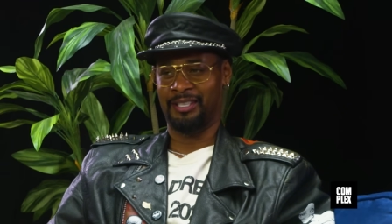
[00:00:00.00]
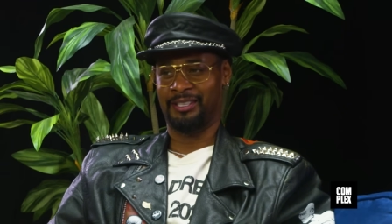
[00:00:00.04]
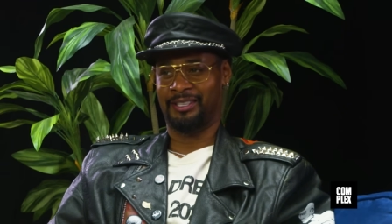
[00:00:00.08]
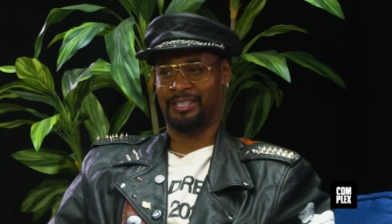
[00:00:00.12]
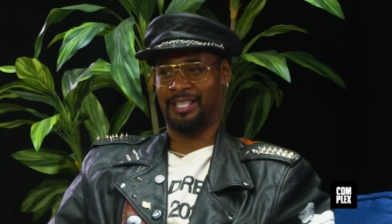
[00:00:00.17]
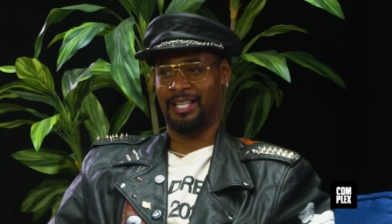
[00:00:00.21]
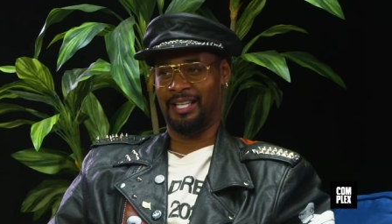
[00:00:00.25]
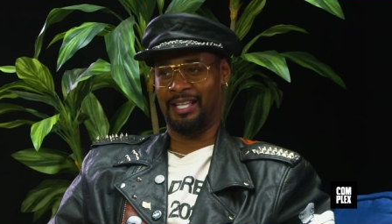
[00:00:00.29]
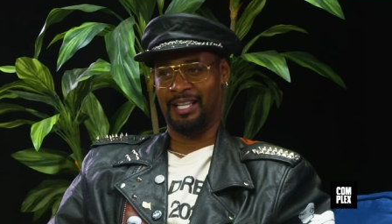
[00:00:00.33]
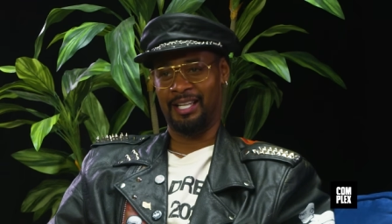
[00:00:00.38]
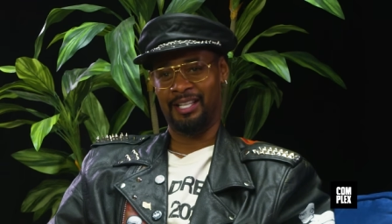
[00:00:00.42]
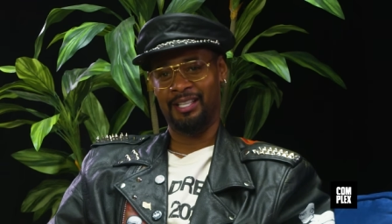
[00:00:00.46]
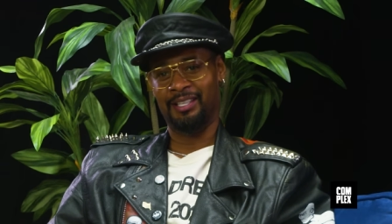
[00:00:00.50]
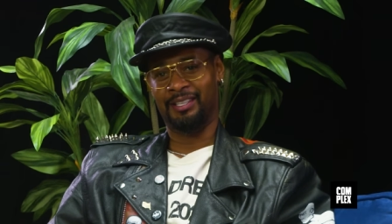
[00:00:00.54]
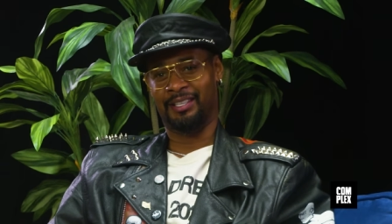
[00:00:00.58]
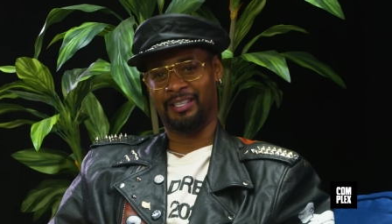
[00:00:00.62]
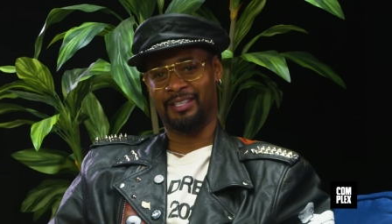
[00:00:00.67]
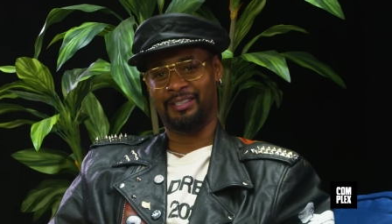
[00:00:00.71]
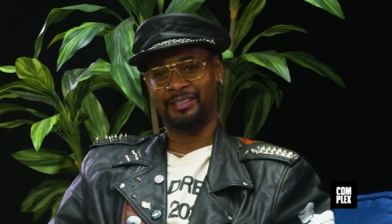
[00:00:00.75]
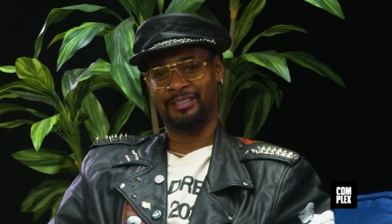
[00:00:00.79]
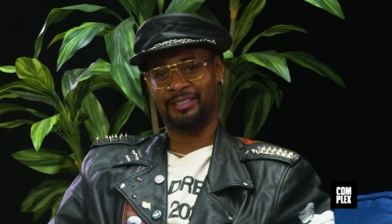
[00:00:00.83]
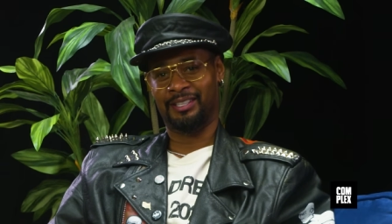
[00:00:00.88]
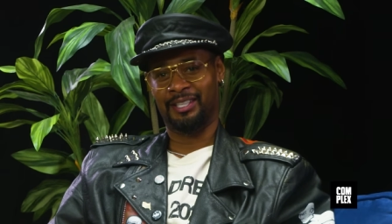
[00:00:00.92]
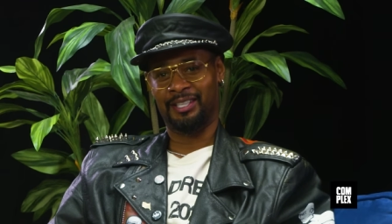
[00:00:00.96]
really say
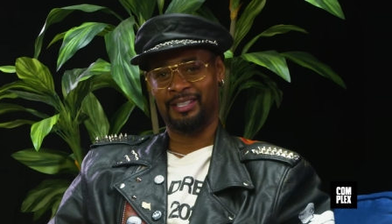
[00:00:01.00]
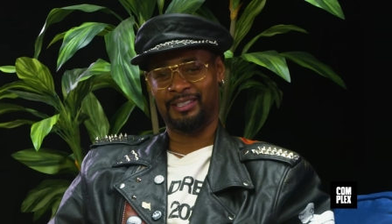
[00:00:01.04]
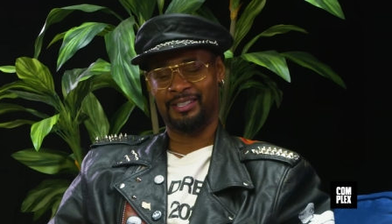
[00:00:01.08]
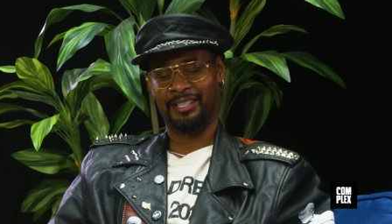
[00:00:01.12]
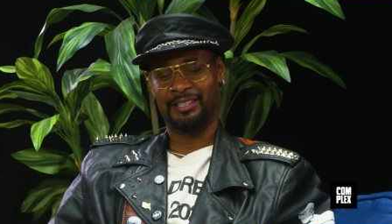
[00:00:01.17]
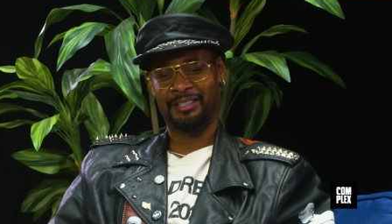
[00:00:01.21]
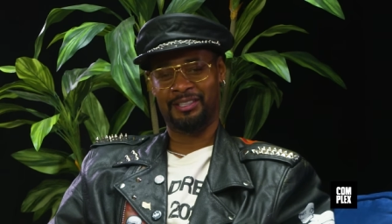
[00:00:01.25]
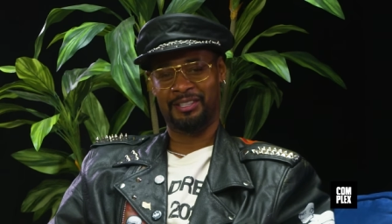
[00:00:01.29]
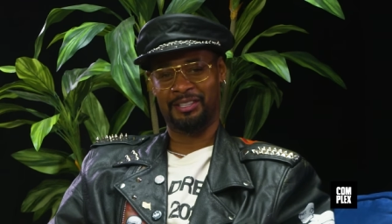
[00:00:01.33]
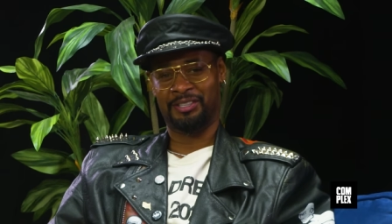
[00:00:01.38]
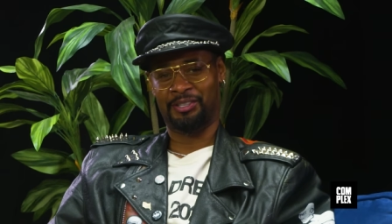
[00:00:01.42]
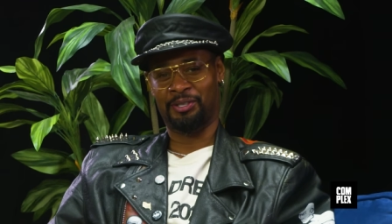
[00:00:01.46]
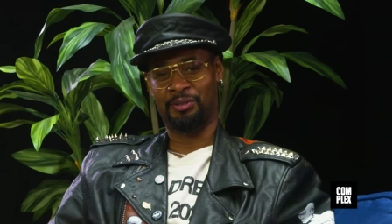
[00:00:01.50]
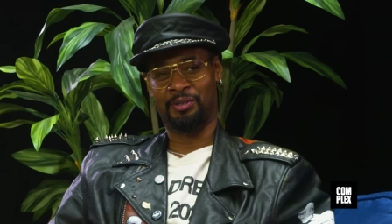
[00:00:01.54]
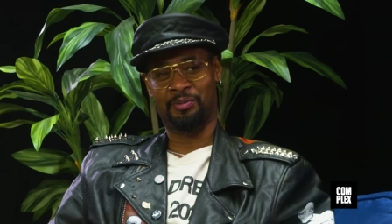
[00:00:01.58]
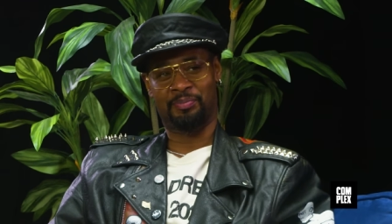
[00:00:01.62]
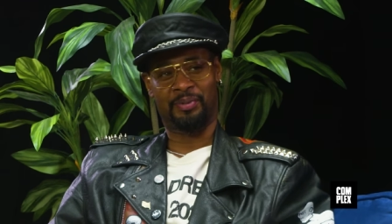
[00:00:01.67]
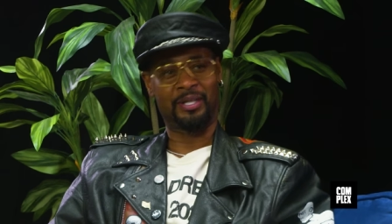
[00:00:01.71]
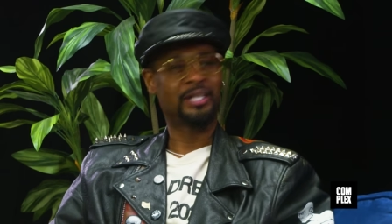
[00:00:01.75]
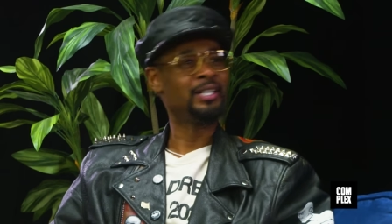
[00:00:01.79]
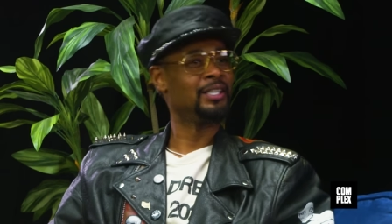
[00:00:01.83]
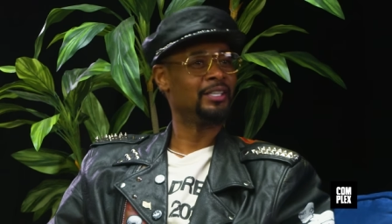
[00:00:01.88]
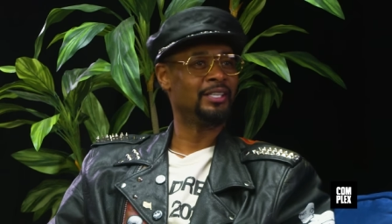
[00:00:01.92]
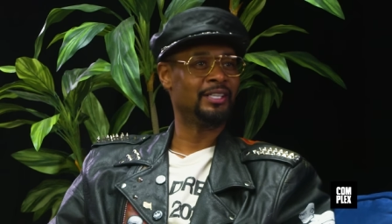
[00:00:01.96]
anything sucks. That's just your
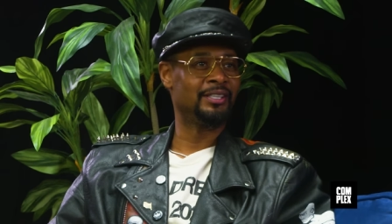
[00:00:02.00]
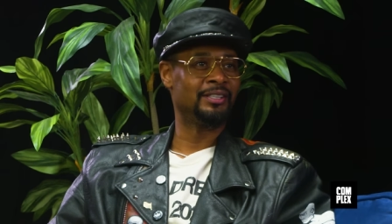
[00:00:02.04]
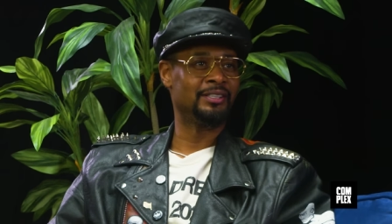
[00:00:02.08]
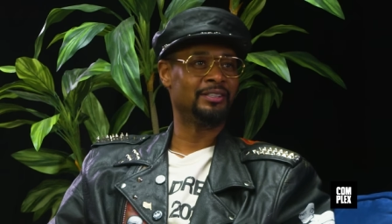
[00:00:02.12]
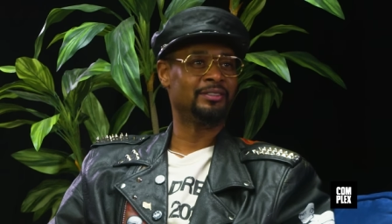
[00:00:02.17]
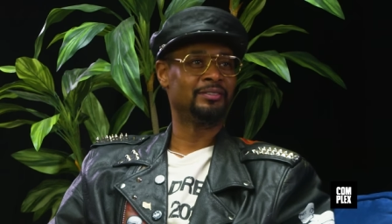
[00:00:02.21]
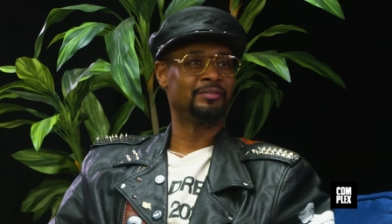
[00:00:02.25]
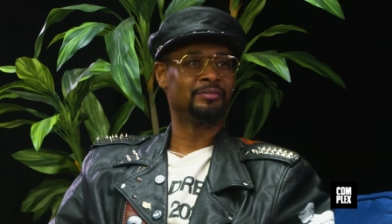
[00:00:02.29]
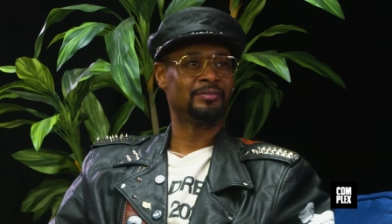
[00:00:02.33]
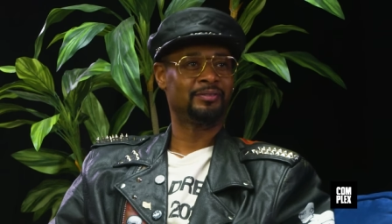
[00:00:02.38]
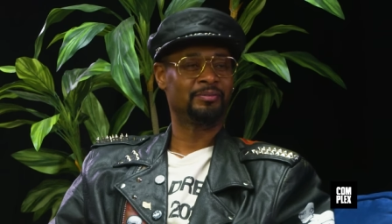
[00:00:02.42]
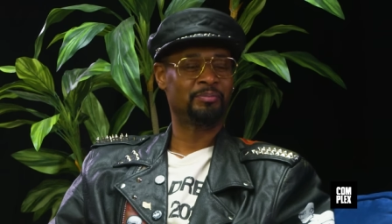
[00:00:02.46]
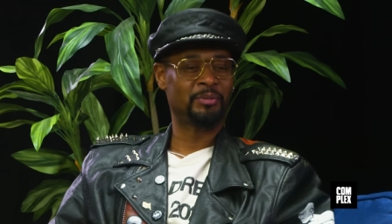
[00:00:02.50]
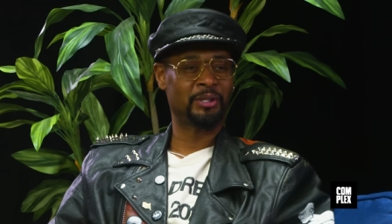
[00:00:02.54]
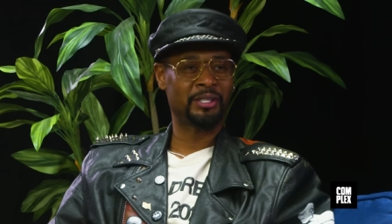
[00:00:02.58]
opinion.